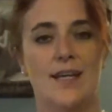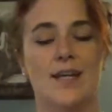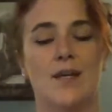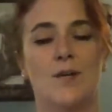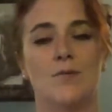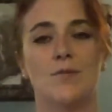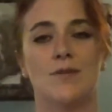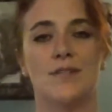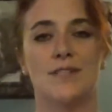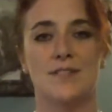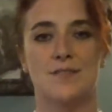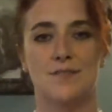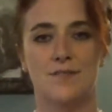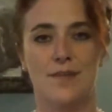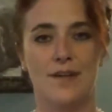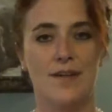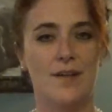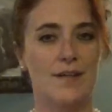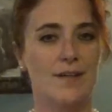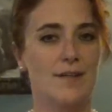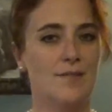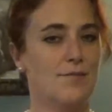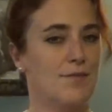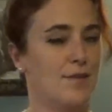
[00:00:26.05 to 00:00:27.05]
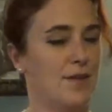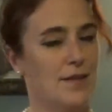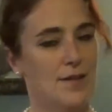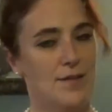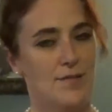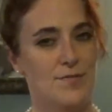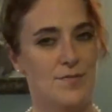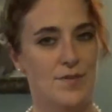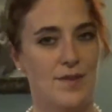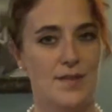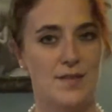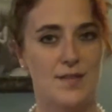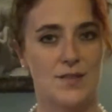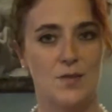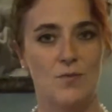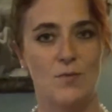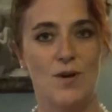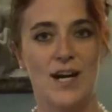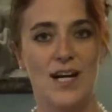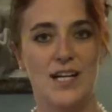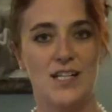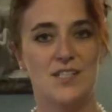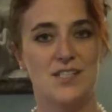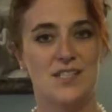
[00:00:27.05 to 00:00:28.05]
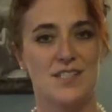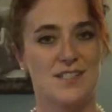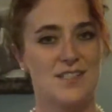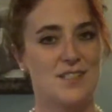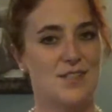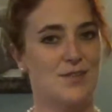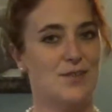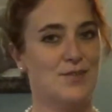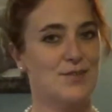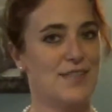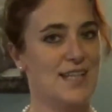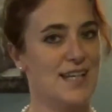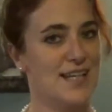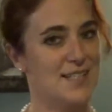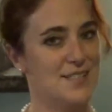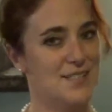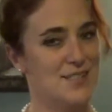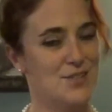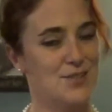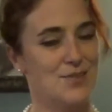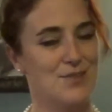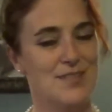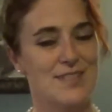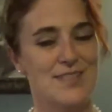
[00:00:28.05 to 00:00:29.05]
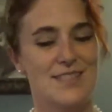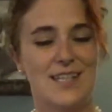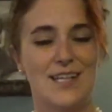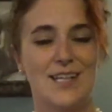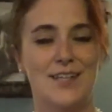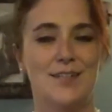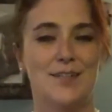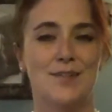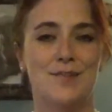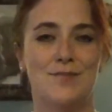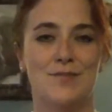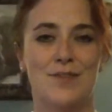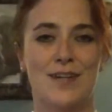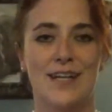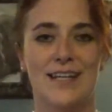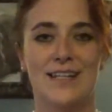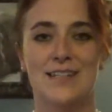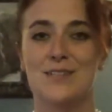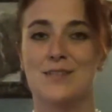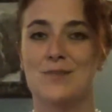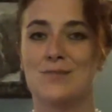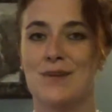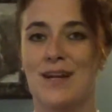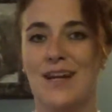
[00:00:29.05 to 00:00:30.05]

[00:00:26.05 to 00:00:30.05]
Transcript: It was very, very fun to watch, and so yes, you can tell your friends,